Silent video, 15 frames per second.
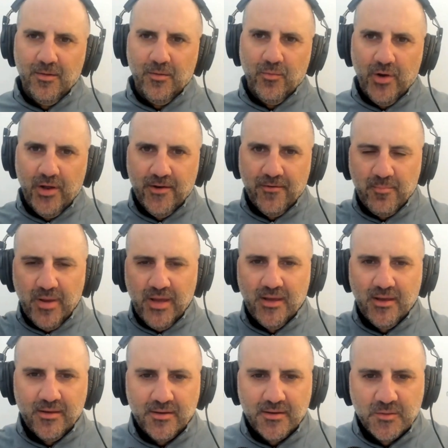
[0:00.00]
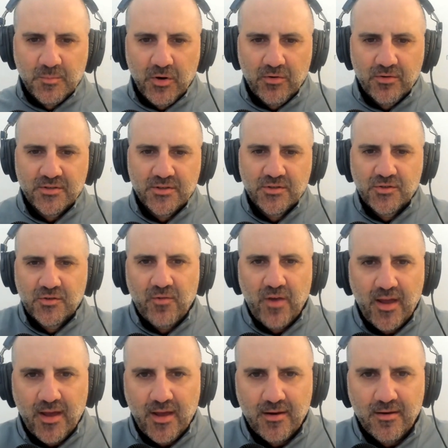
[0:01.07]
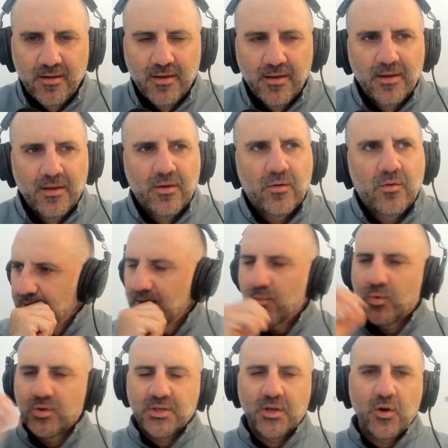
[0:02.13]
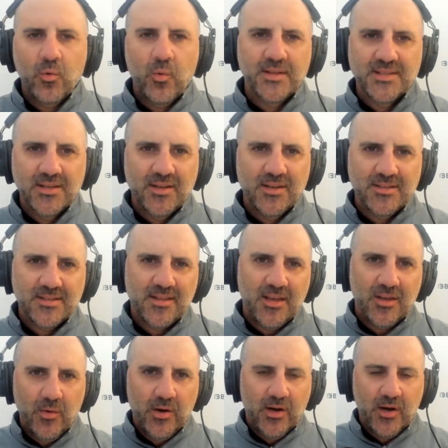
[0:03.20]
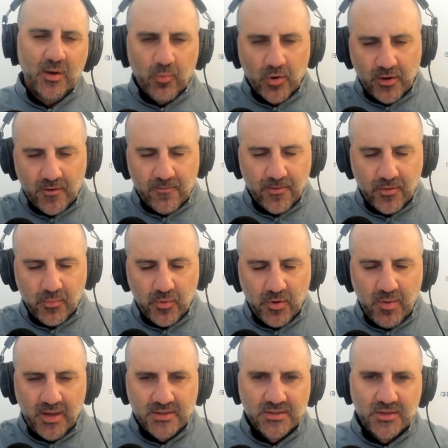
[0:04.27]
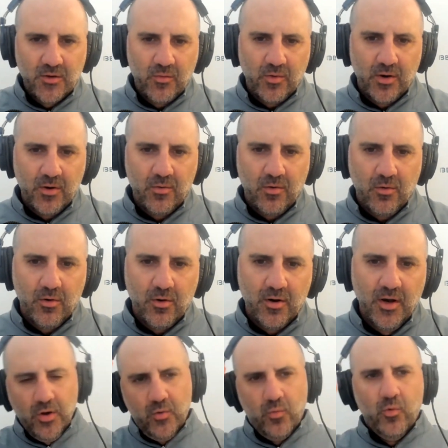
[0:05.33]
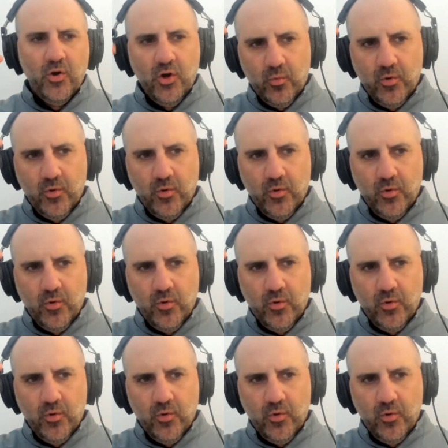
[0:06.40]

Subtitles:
the run of banking experiences you've had, was it coincidence that you ended up working for 3 banks in a row, or were you